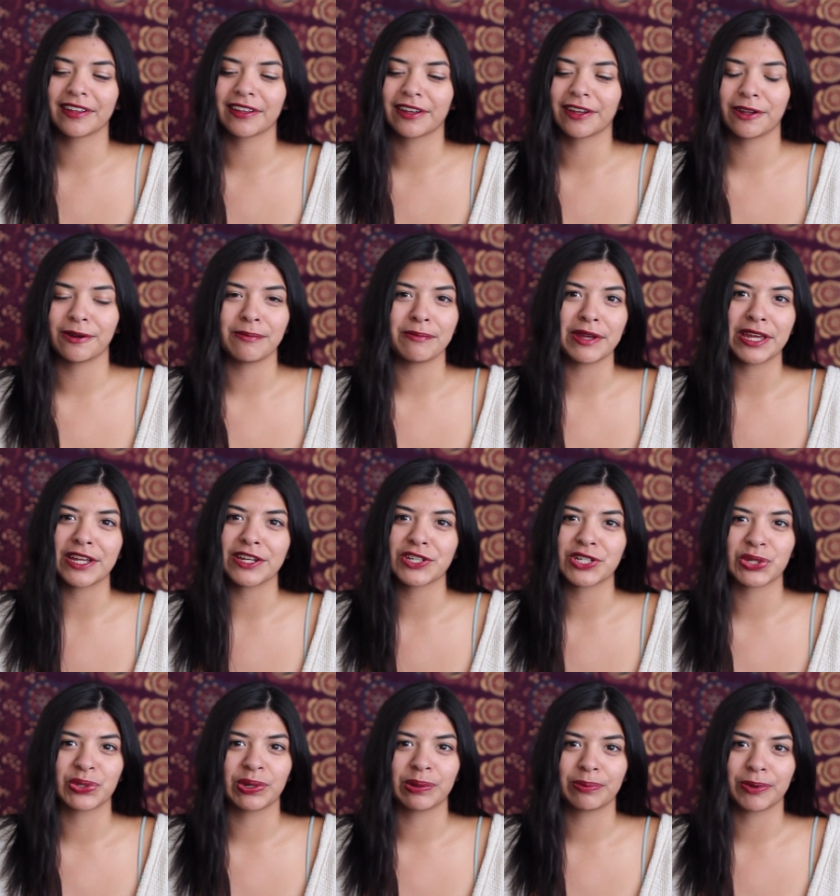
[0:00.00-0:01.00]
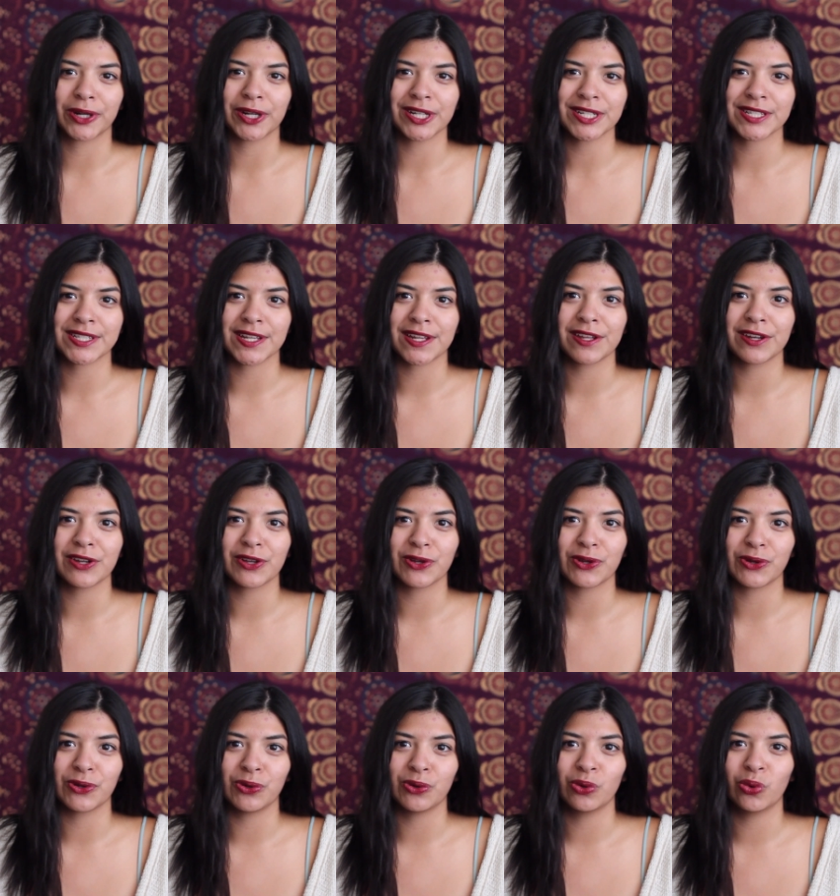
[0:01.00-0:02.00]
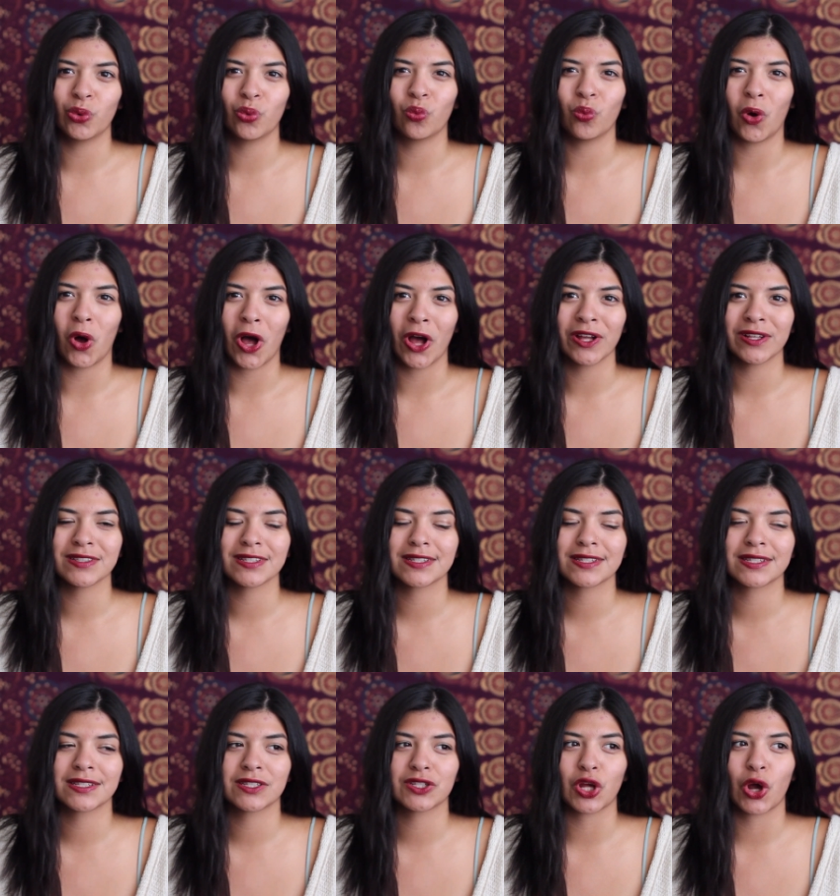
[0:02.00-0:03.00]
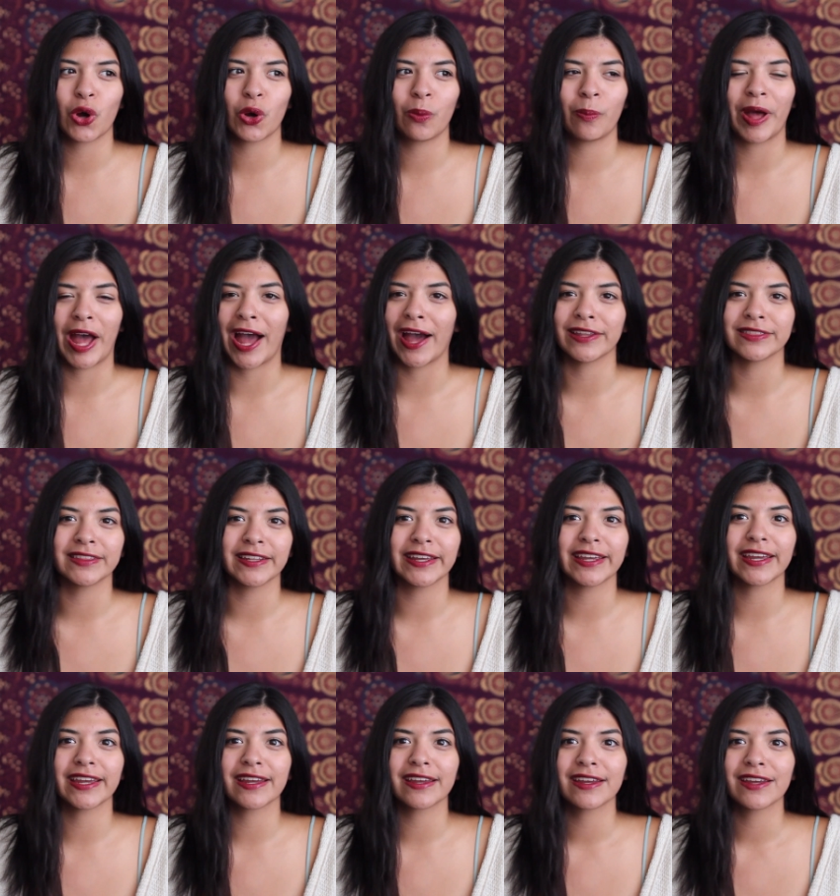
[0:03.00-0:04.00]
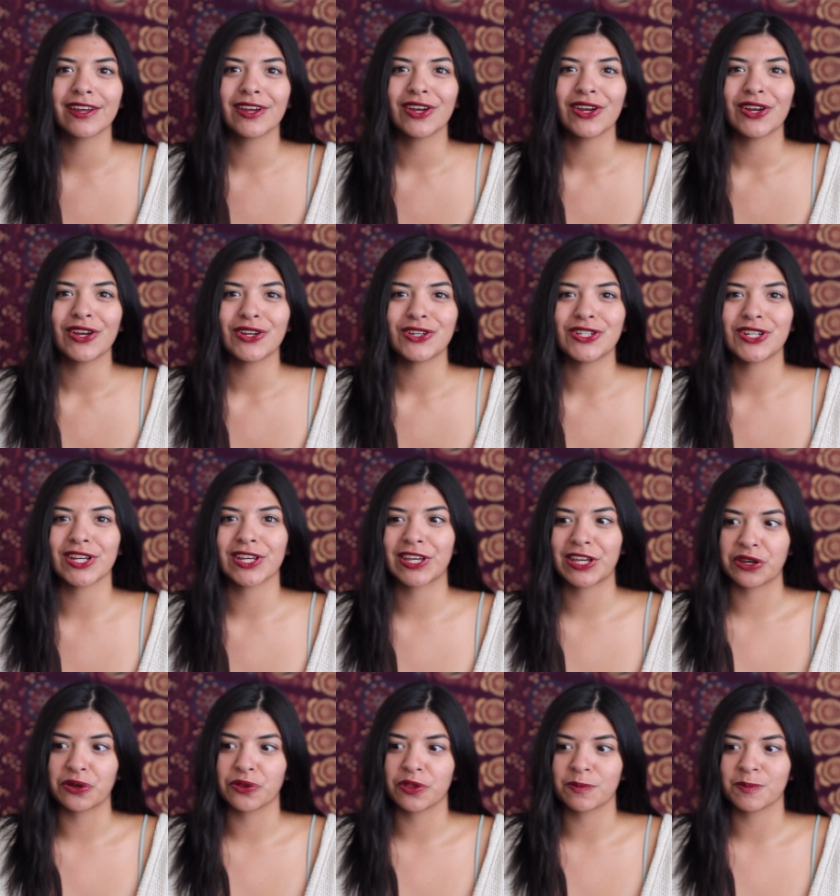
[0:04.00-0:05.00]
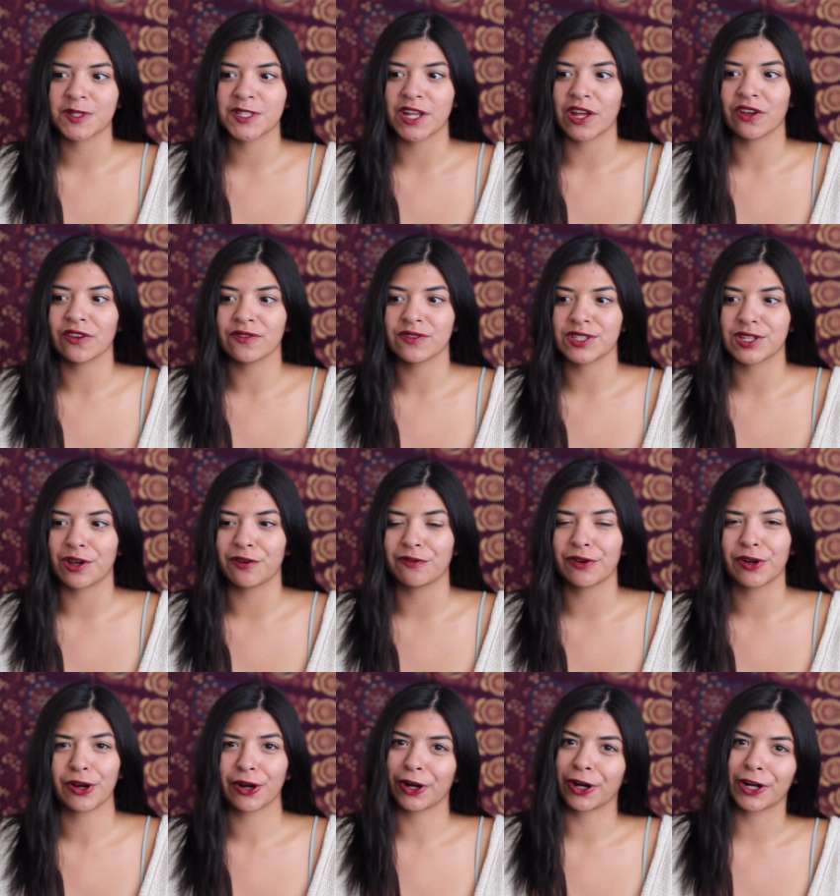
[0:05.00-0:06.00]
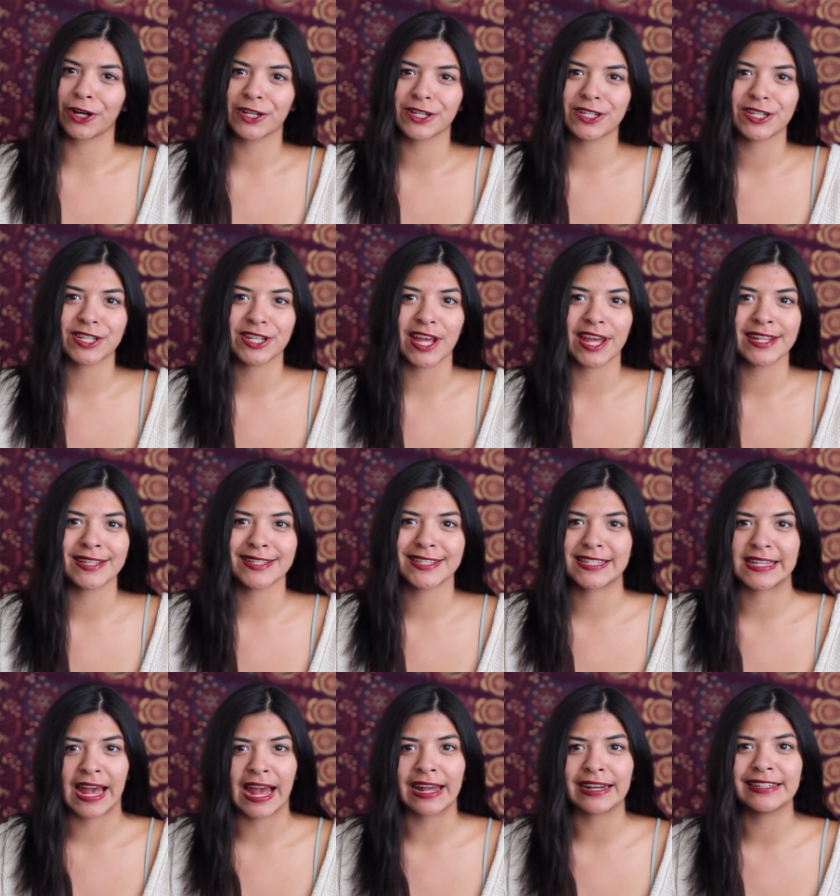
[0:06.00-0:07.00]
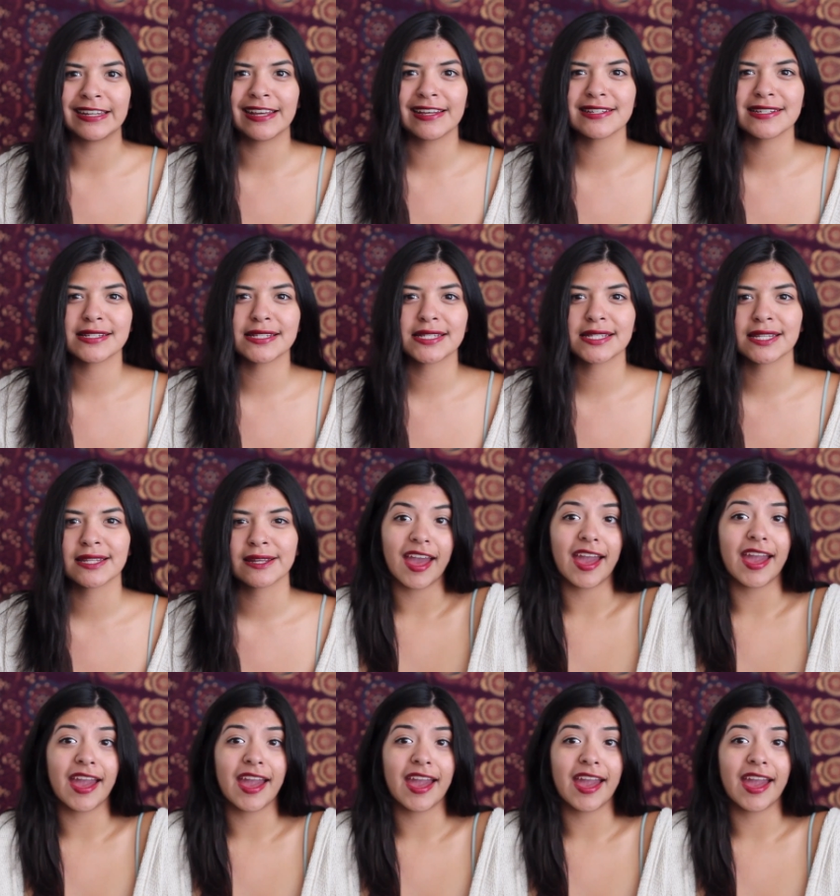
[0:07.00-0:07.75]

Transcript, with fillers: could mean to a person who wants so badly to heal themselves of hurt and sadness.